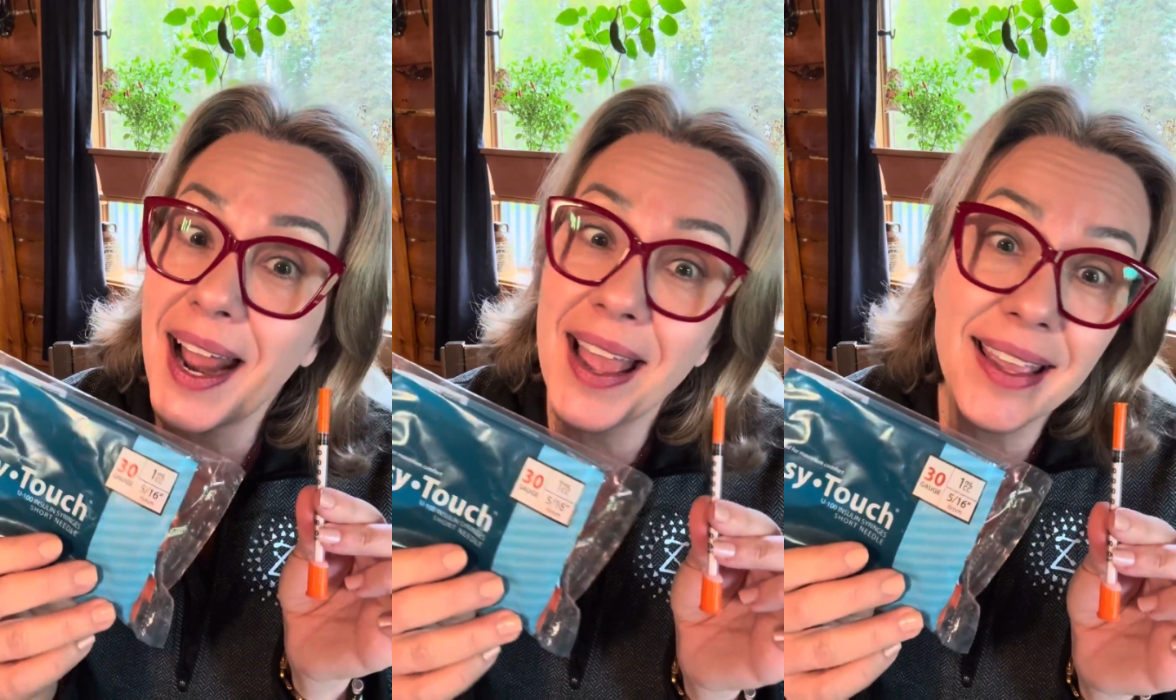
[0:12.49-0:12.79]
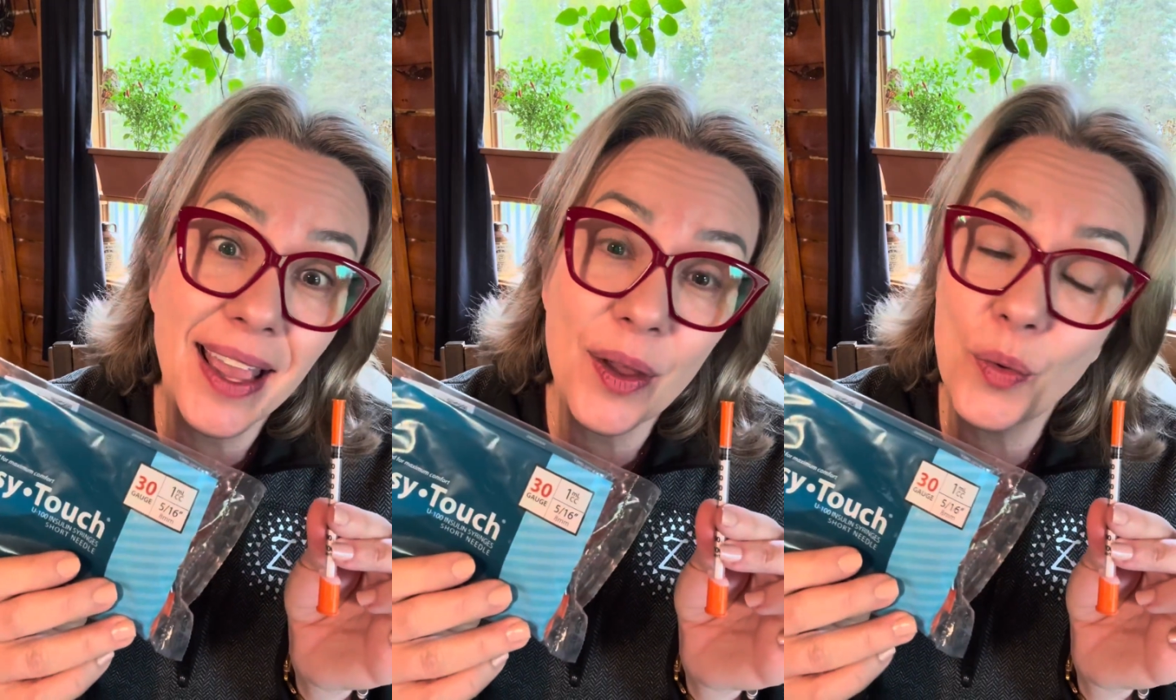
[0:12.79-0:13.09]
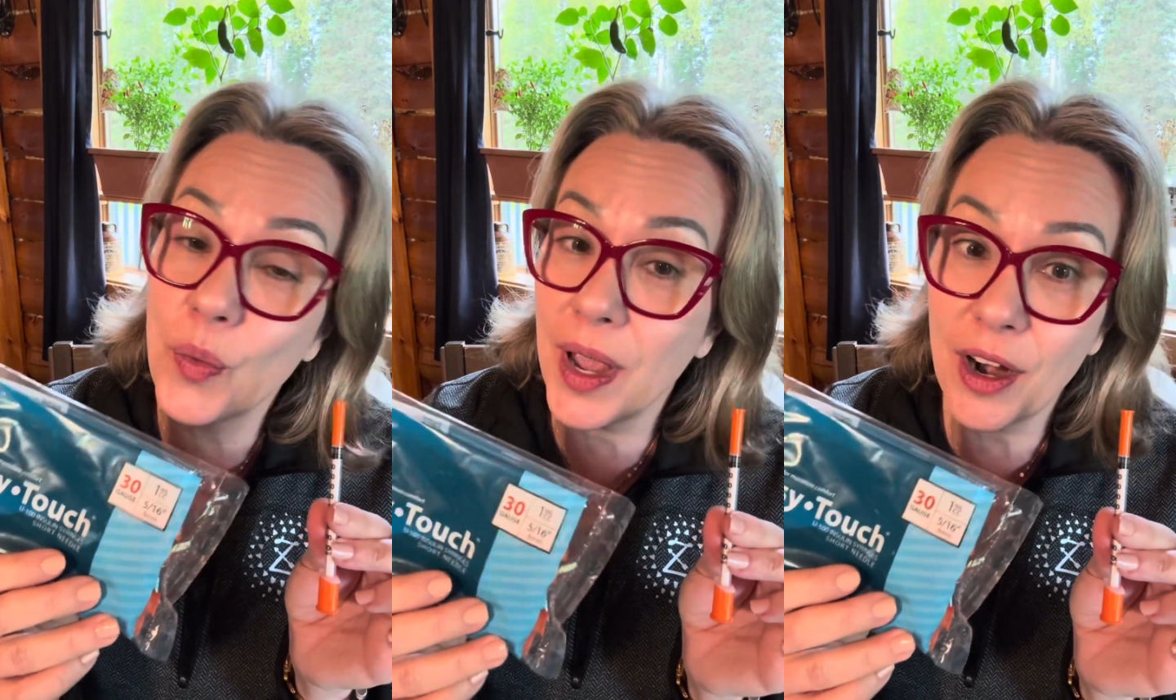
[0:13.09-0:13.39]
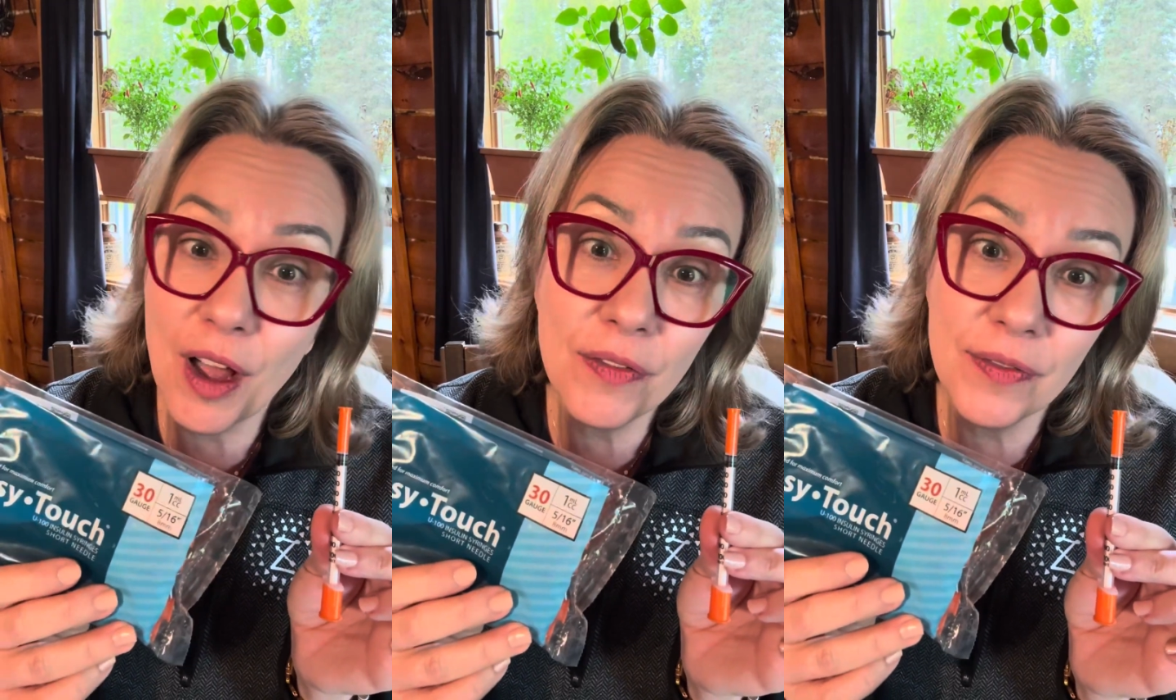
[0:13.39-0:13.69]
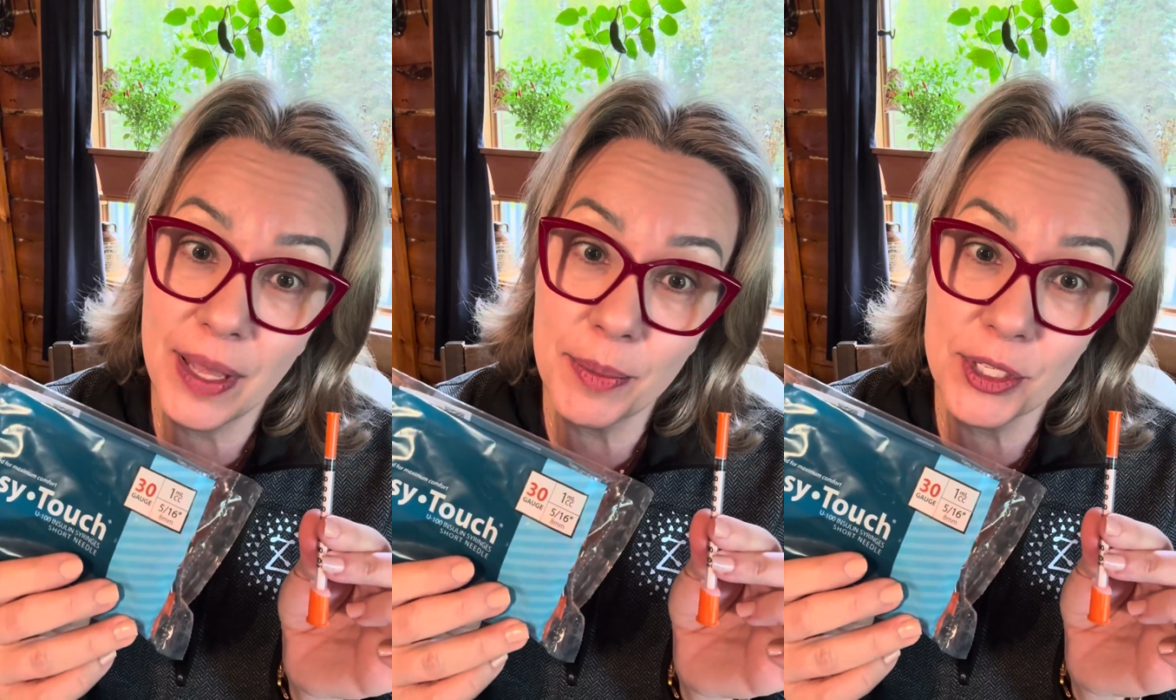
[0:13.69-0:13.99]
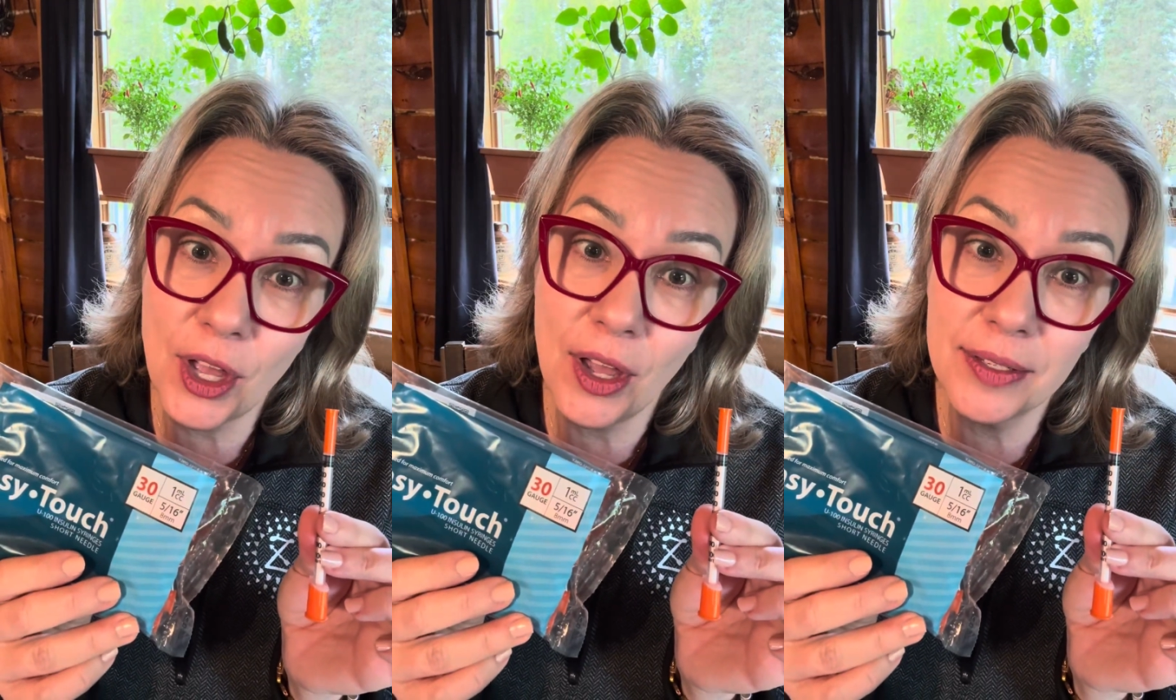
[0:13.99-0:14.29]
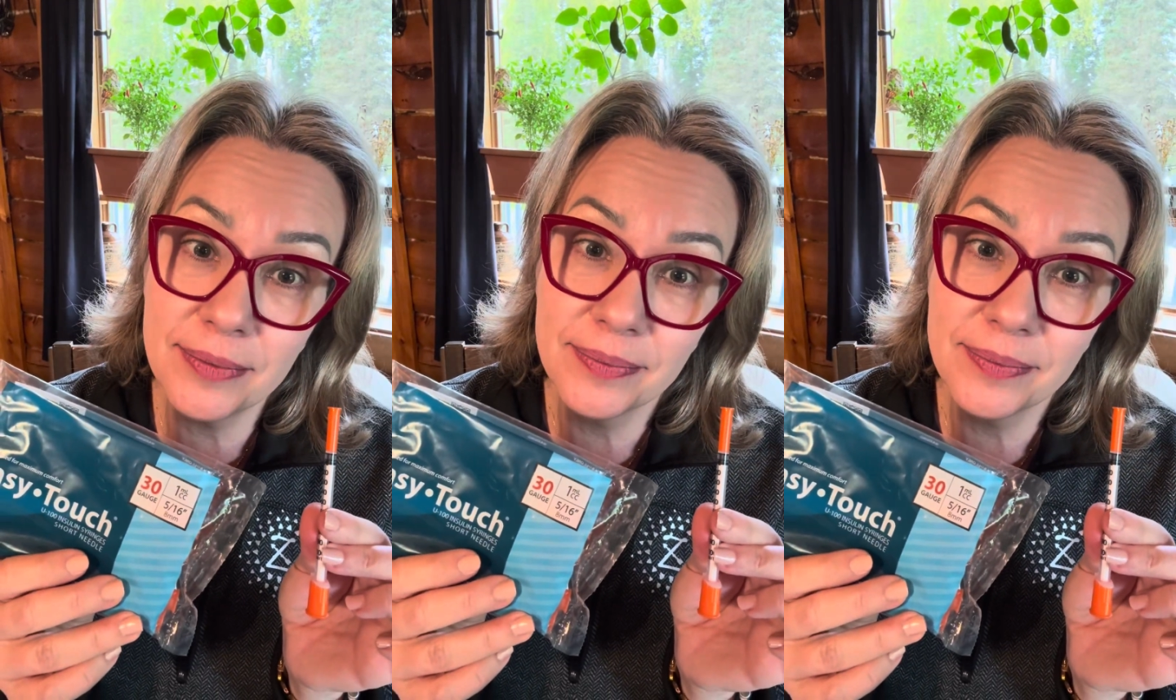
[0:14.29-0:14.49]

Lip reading: I get right off of Amazon.